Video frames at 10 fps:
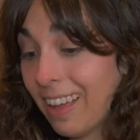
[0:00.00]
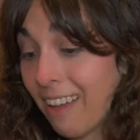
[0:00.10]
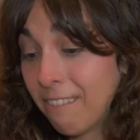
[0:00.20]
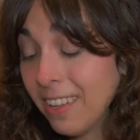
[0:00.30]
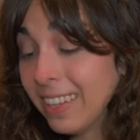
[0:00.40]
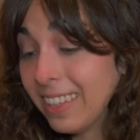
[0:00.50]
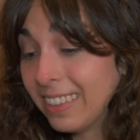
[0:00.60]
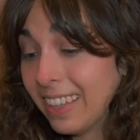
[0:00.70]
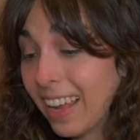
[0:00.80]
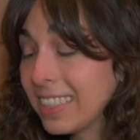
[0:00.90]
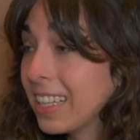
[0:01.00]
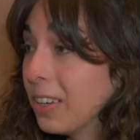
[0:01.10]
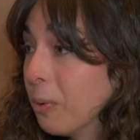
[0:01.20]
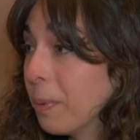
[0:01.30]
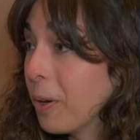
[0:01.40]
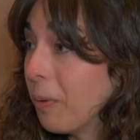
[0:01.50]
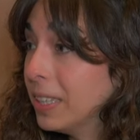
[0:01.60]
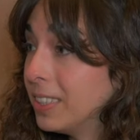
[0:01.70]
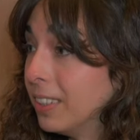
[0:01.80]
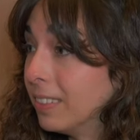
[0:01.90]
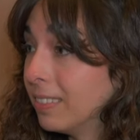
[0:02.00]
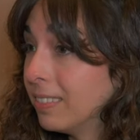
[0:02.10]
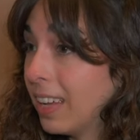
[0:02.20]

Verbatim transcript: I feel that, that is an open question.